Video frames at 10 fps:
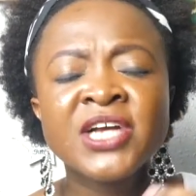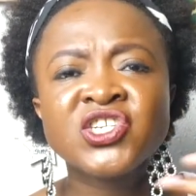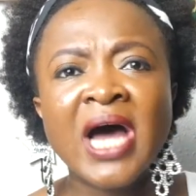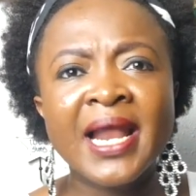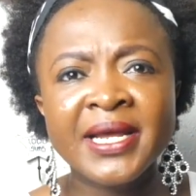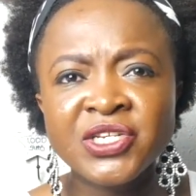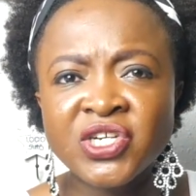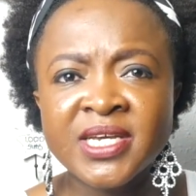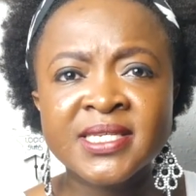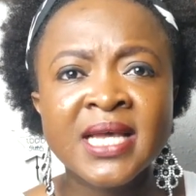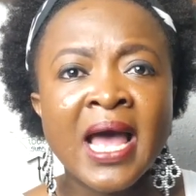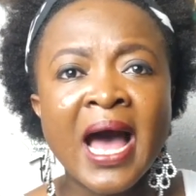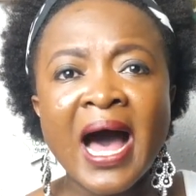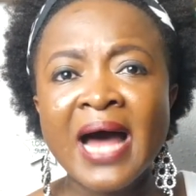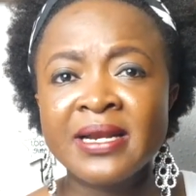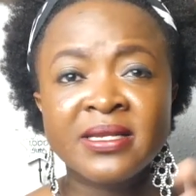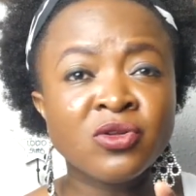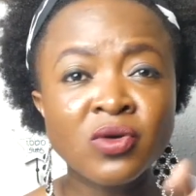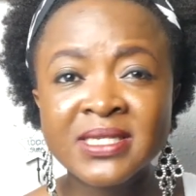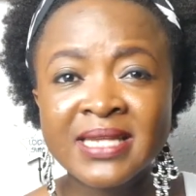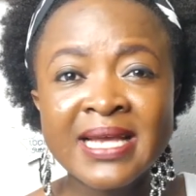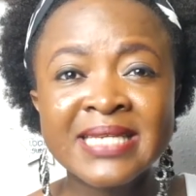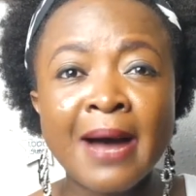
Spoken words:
challenges, and those things.